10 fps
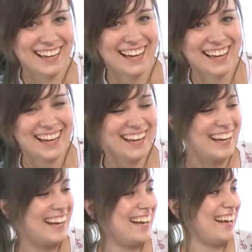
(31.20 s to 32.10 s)

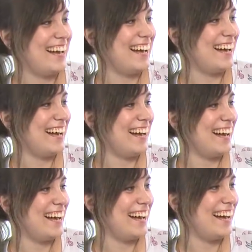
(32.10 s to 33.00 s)

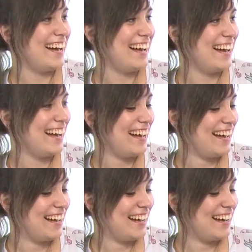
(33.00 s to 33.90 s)

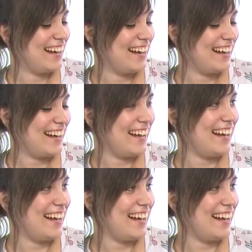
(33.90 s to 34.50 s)
(not speaking)